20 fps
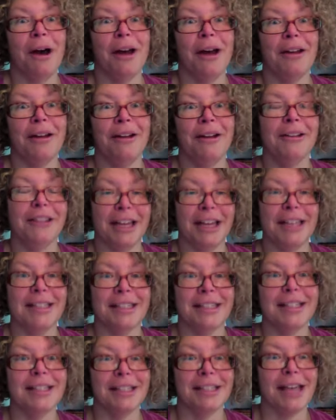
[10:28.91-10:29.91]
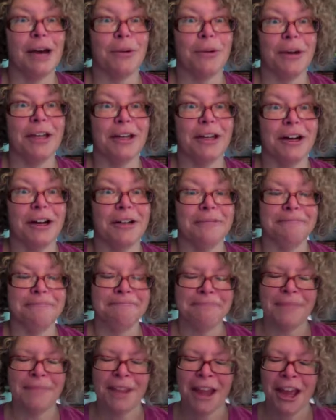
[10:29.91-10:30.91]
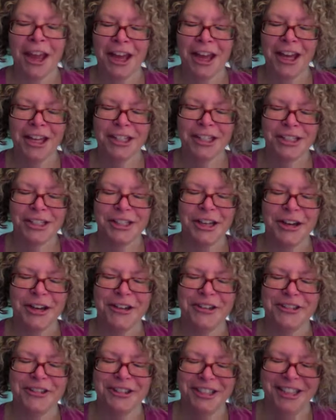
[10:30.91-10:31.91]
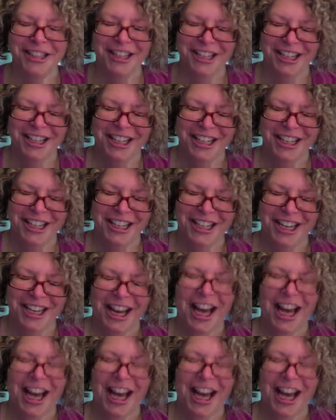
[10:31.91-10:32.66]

So I bought hedgehog fibers.